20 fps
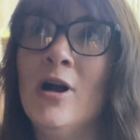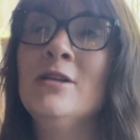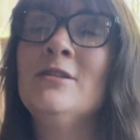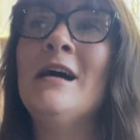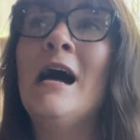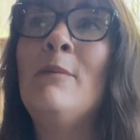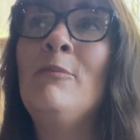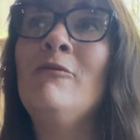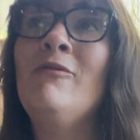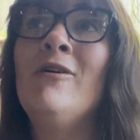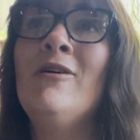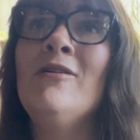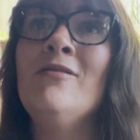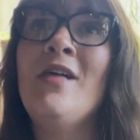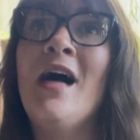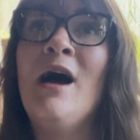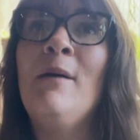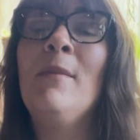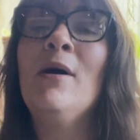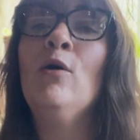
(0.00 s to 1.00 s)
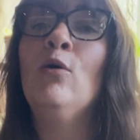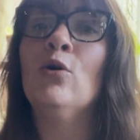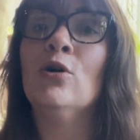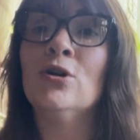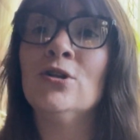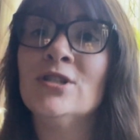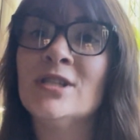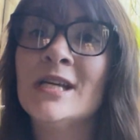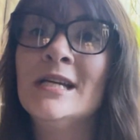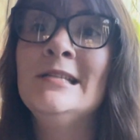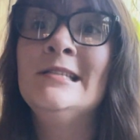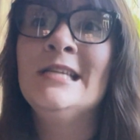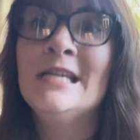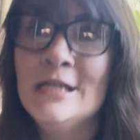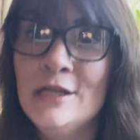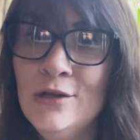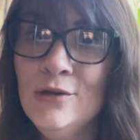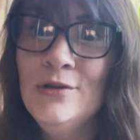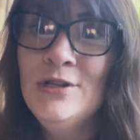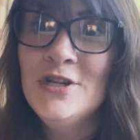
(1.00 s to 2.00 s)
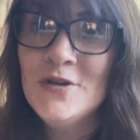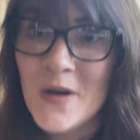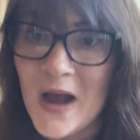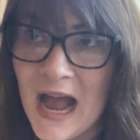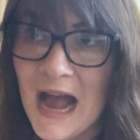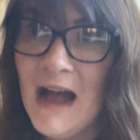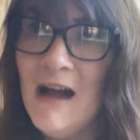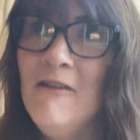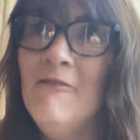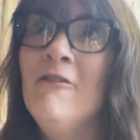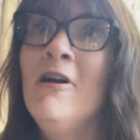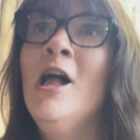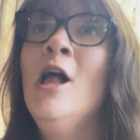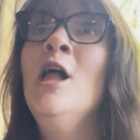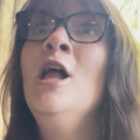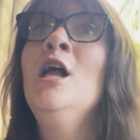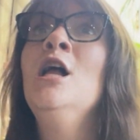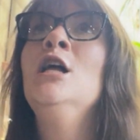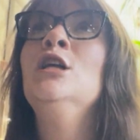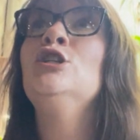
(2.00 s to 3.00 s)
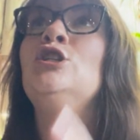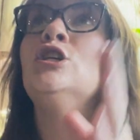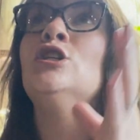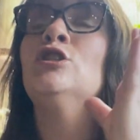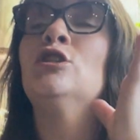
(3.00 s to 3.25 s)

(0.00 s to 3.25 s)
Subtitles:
On top of all of that, my horse continued to have just